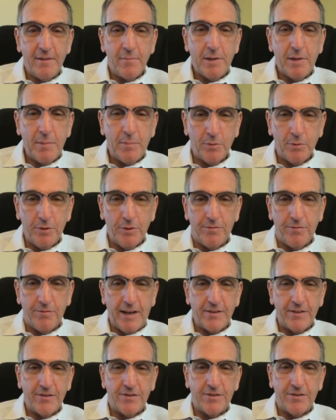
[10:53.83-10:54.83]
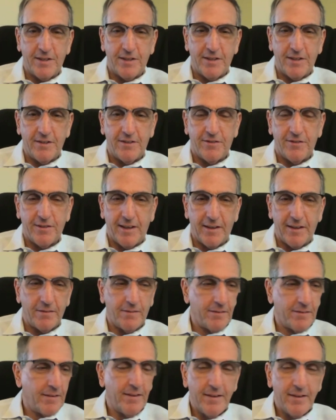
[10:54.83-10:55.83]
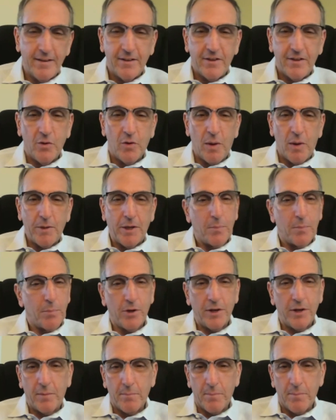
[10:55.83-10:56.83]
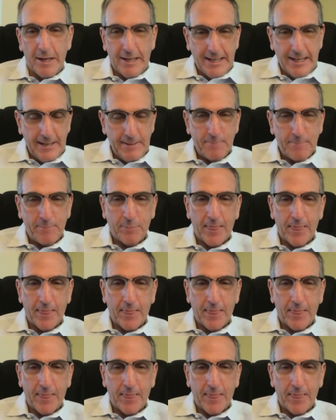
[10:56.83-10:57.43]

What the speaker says: People who invested said, you want me to put up money